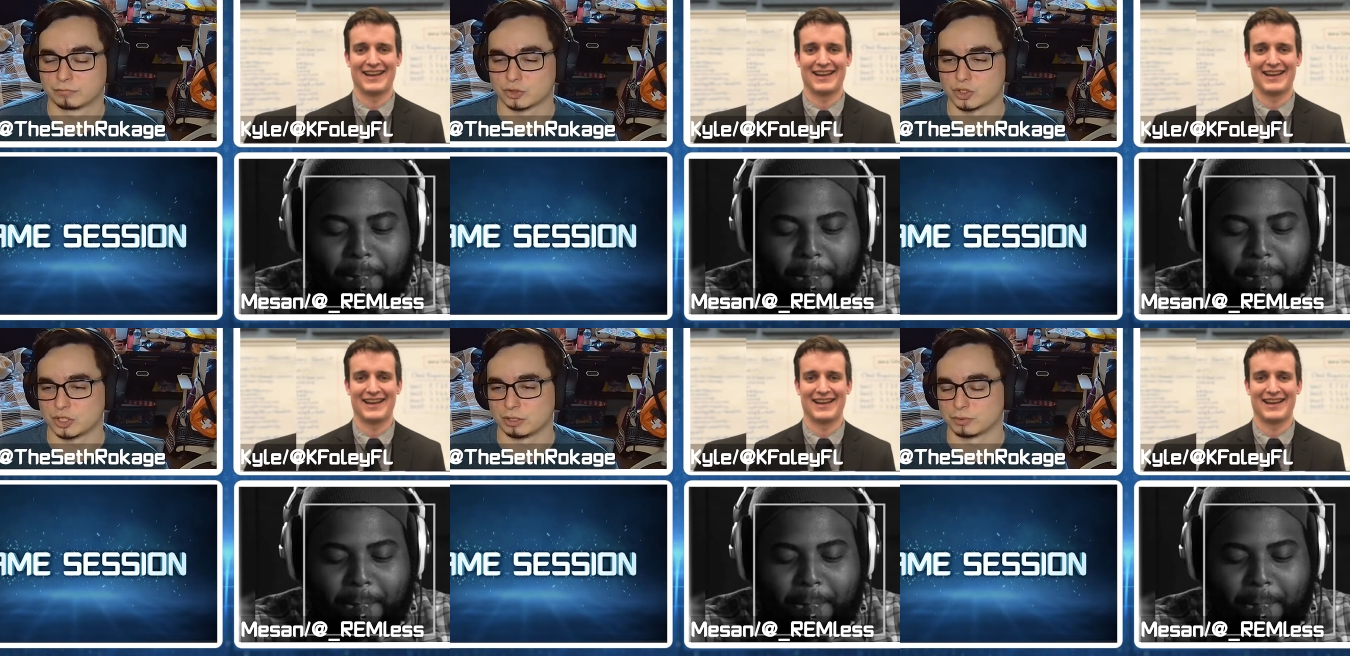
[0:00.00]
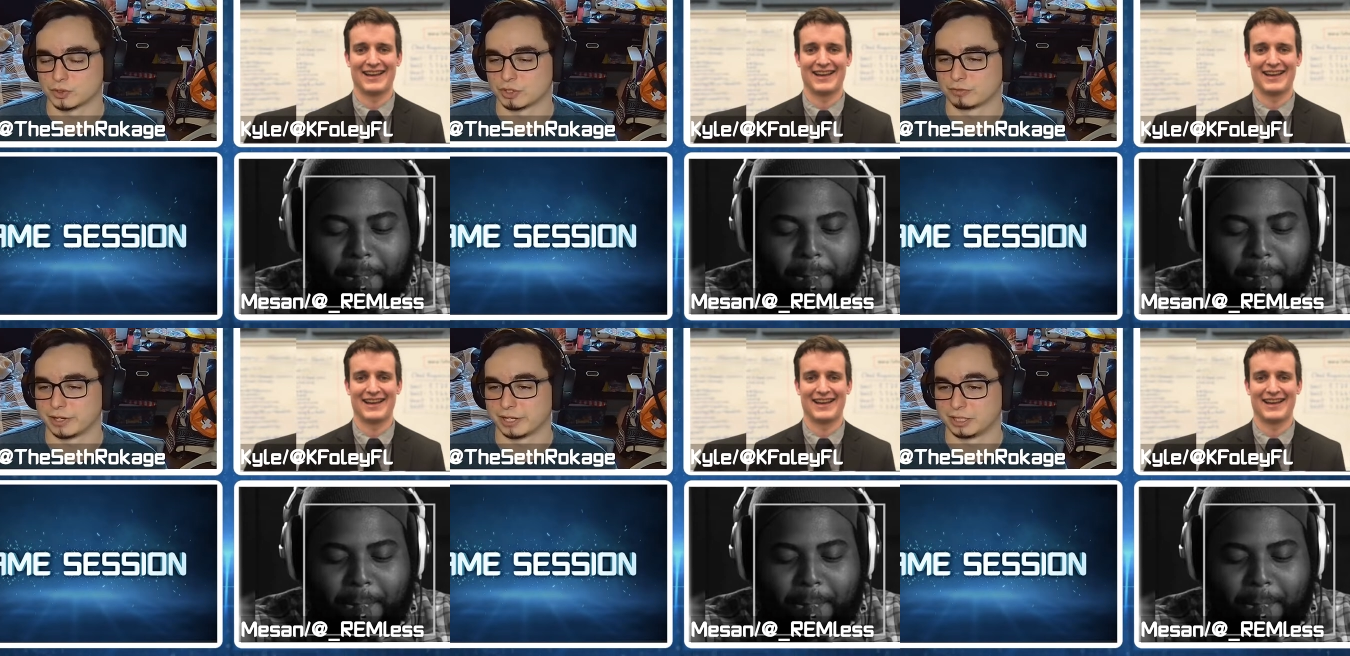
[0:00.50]
Speaker 1: for sequels
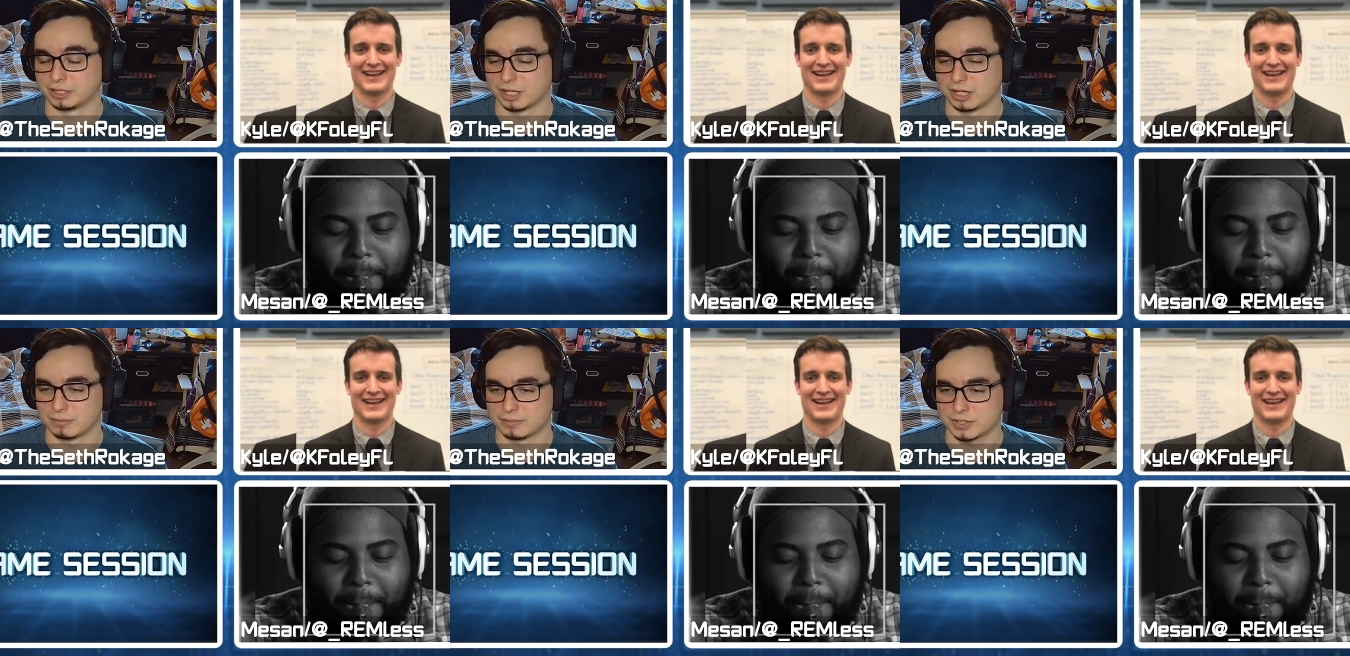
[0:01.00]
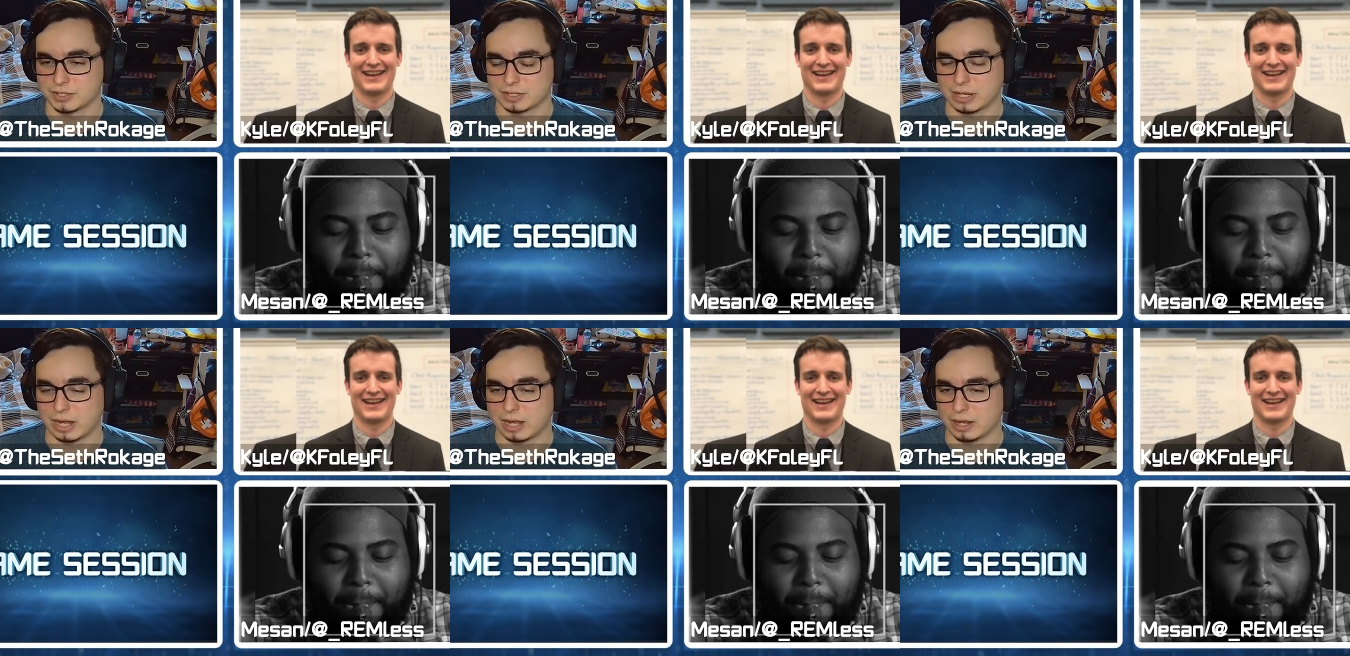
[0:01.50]
to fighting games.
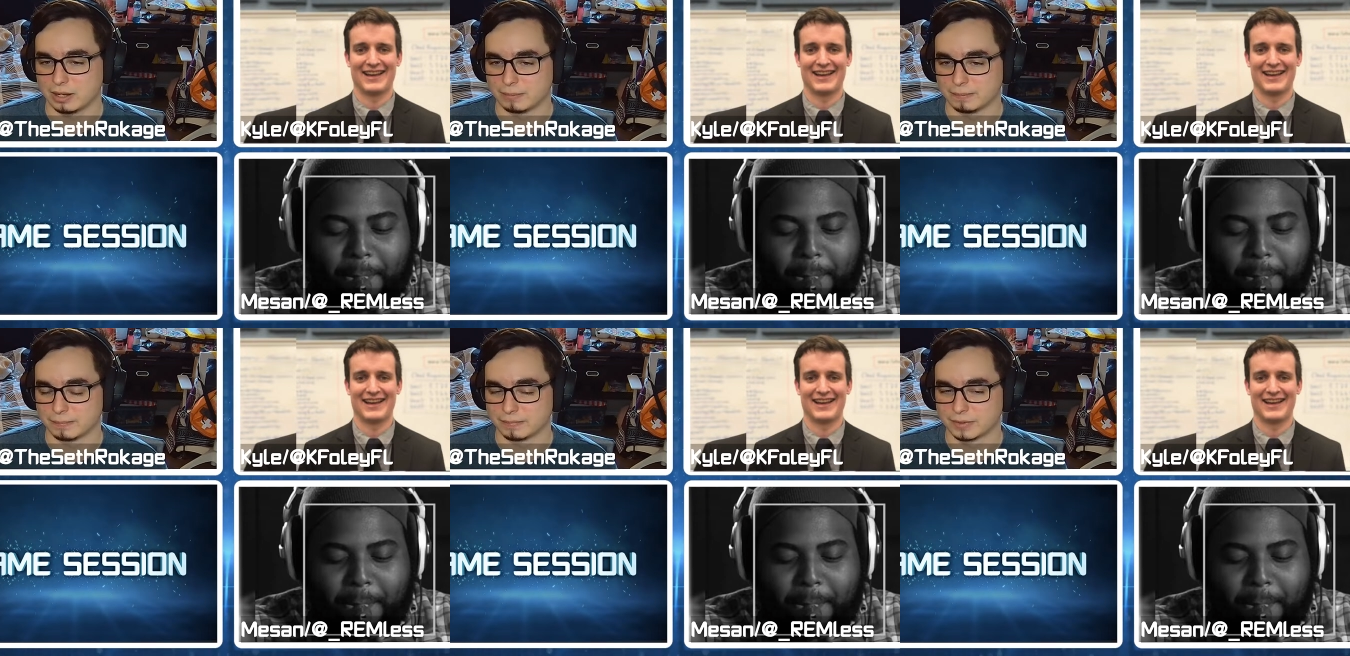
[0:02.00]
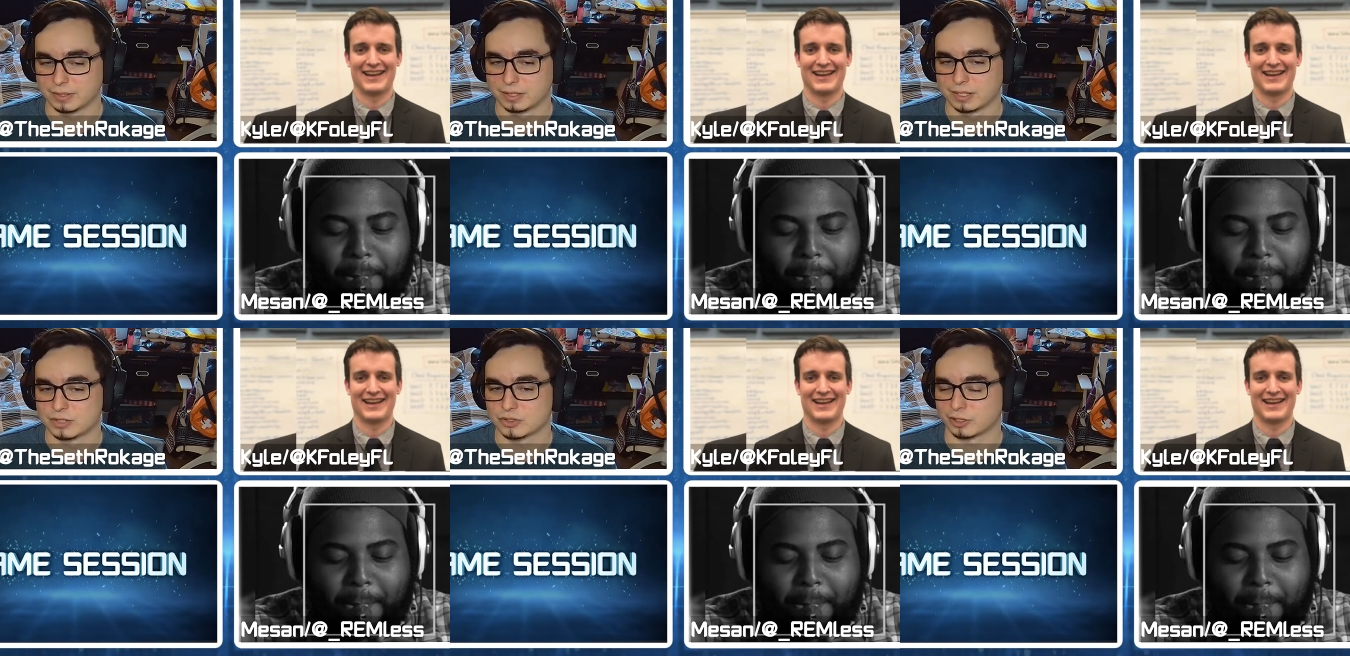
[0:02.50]
Um,
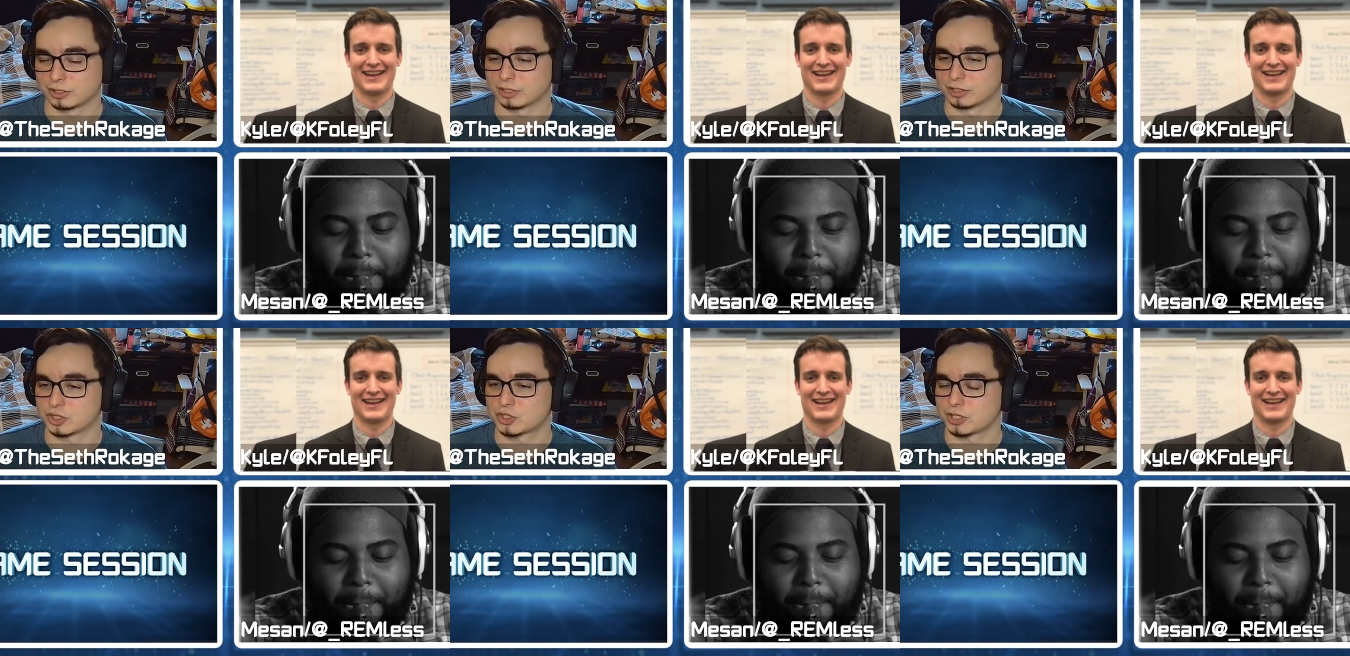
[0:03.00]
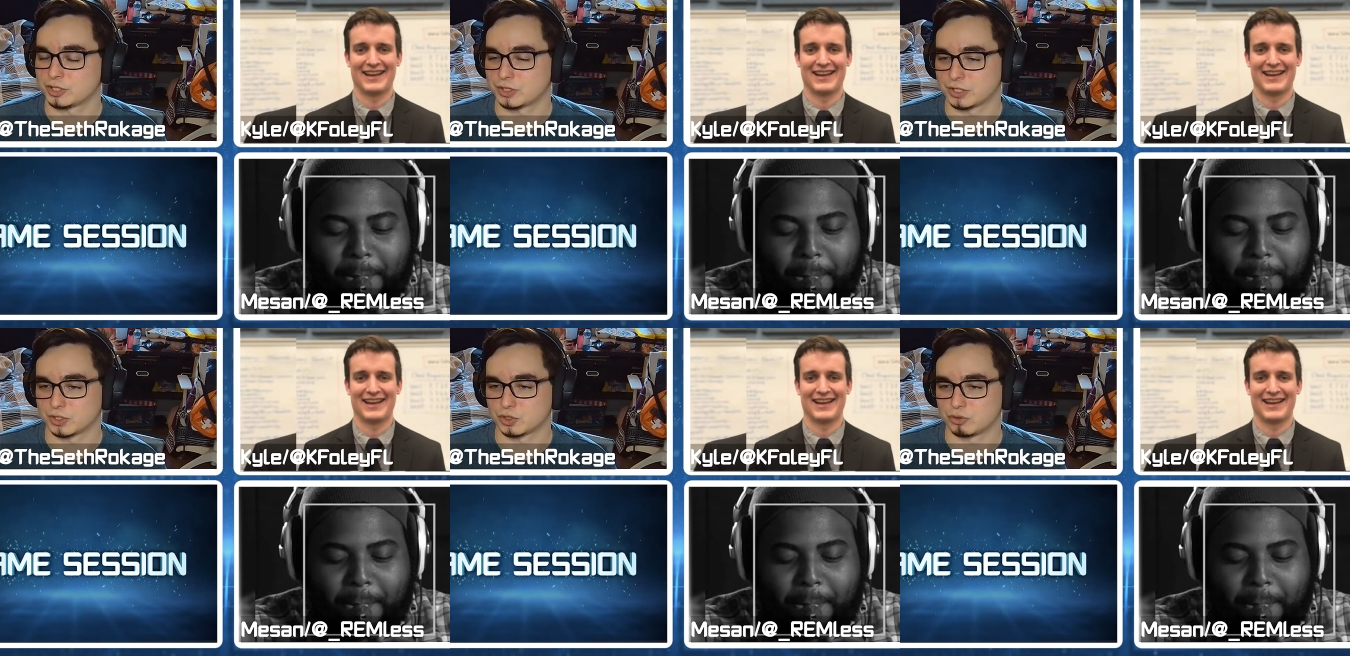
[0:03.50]
mm-hmm. like, let, us say
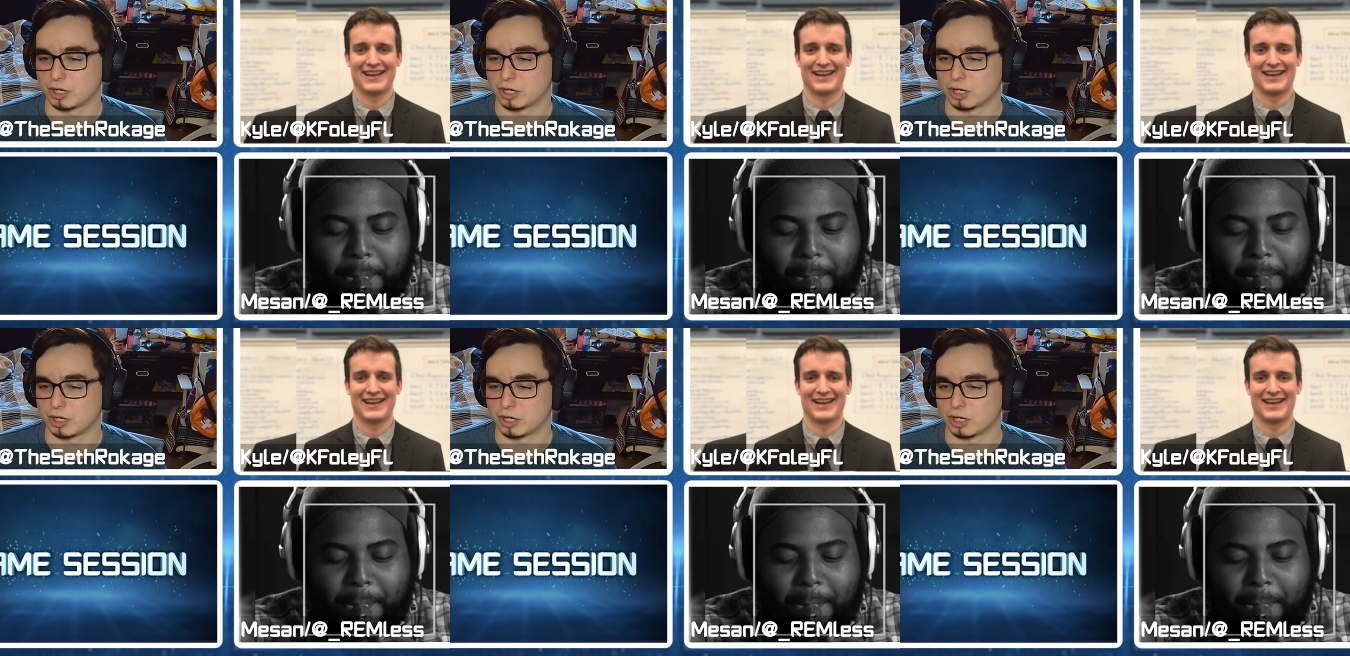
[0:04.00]
six